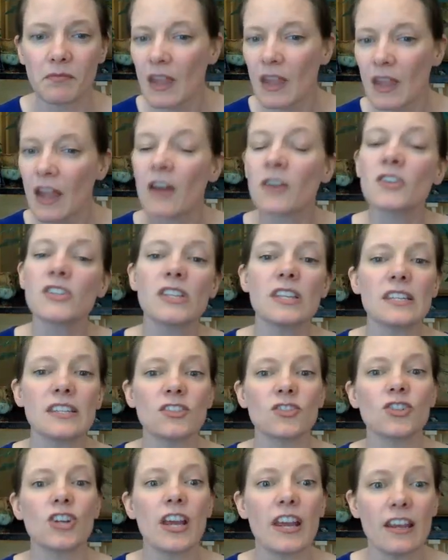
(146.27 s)
How does this
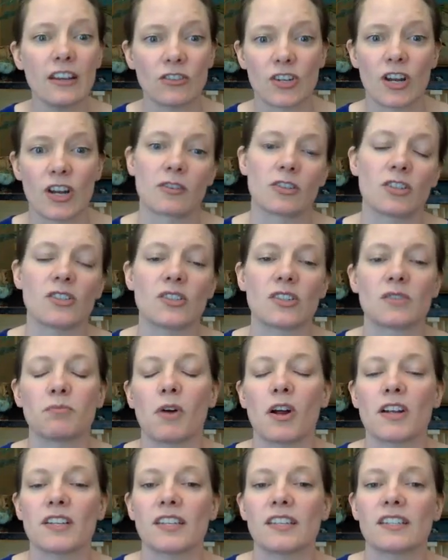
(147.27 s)
change? How does this
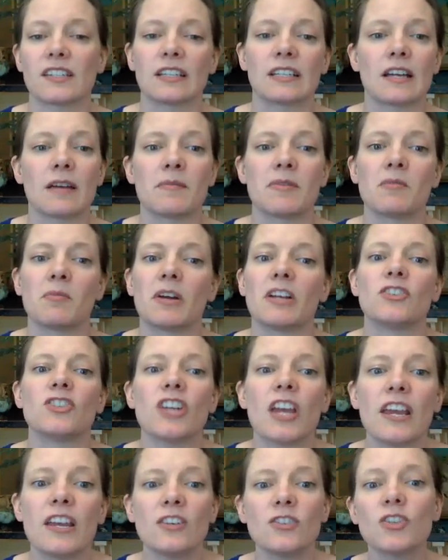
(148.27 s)
processing time in the brain
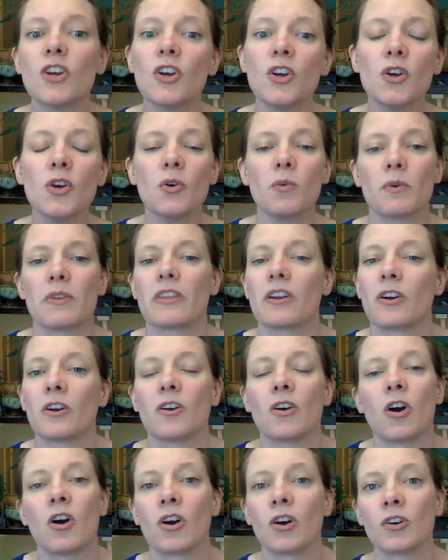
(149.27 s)
change when
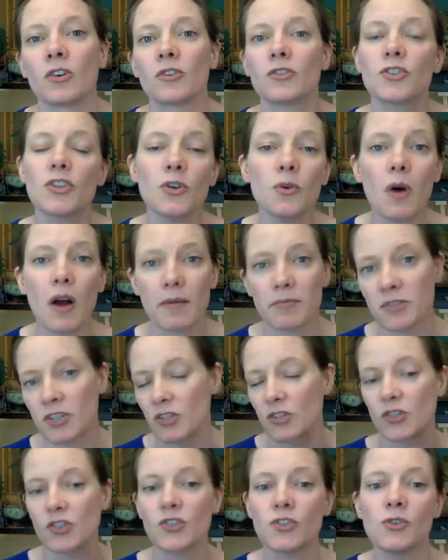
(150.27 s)
there are two
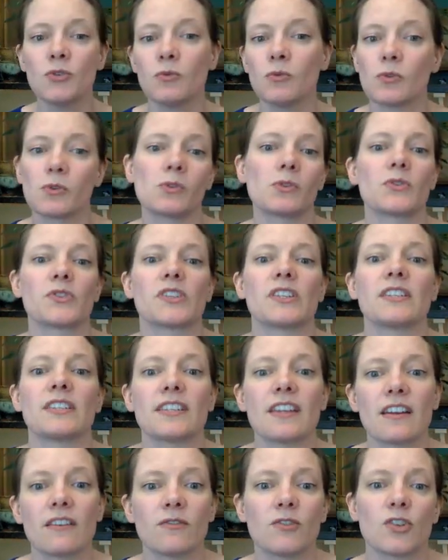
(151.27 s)
options, two rulers,
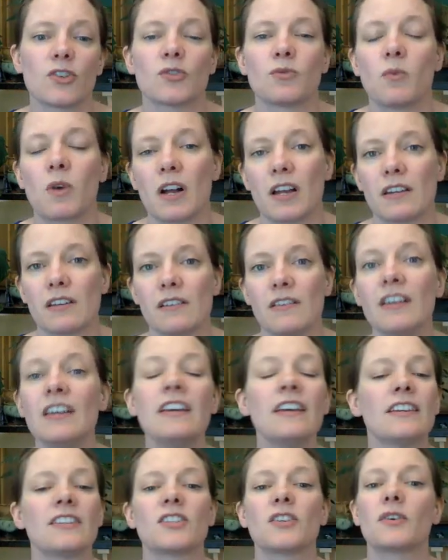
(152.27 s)
instead of just one?
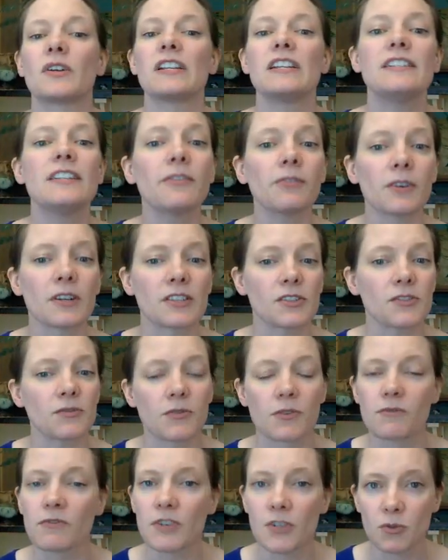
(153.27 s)
Is there any difference
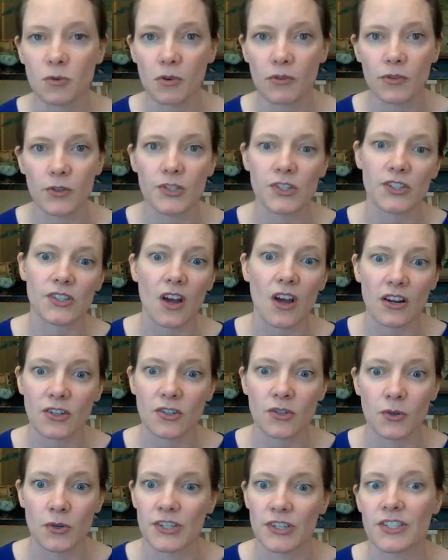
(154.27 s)
for visual versus
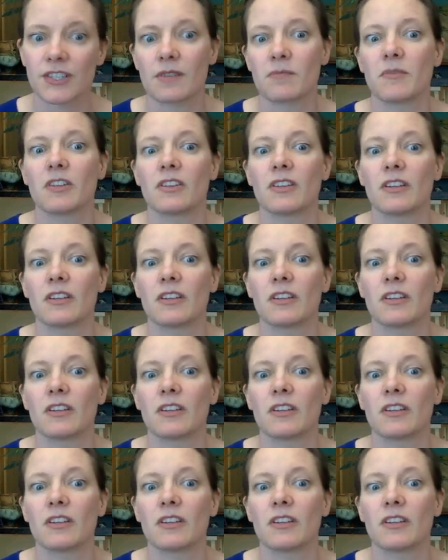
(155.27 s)
auditory stimuli?